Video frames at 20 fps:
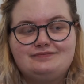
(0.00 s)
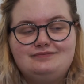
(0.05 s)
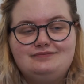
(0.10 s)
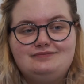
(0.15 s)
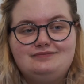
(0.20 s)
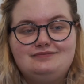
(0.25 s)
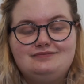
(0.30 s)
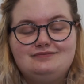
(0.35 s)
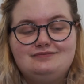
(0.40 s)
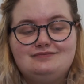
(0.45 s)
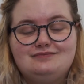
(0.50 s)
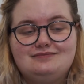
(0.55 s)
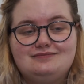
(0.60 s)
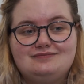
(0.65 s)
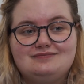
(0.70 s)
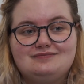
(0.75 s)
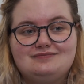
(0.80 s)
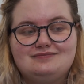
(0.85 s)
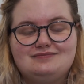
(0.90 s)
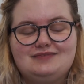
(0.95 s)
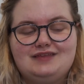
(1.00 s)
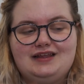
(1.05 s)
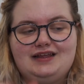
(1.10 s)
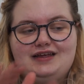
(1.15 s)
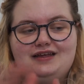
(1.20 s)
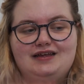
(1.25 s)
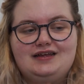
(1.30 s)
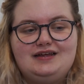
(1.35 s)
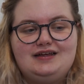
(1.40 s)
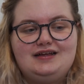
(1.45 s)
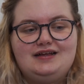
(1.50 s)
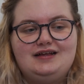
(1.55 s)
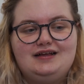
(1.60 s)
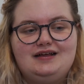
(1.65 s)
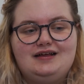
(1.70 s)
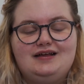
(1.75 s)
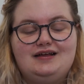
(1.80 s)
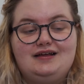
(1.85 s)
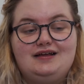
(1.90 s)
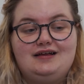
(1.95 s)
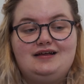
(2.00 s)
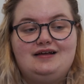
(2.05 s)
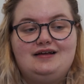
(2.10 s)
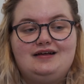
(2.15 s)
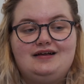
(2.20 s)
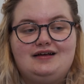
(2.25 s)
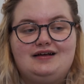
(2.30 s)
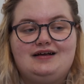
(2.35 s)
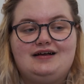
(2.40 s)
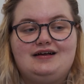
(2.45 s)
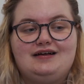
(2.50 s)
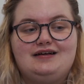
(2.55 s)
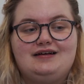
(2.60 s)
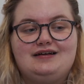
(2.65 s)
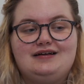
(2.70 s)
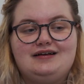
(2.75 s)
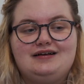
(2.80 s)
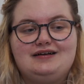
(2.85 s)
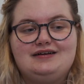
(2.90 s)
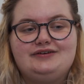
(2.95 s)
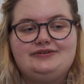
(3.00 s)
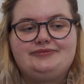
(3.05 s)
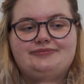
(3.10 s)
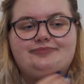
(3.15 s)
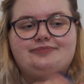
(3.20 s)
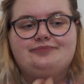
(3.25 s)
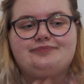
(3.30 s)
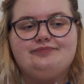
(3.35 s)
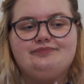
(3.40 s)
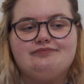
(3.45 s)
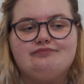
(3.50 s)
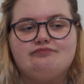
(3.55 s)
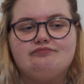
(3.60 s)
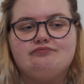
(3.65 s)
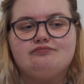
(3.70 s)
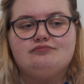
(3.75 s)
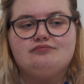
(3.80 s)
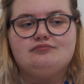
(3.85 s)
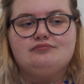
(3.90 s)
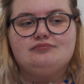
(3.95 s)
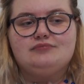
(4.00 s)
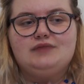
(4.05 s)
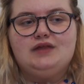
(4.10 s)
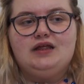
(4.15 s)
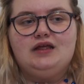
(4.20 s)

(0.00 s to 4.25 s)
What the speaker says: (silence)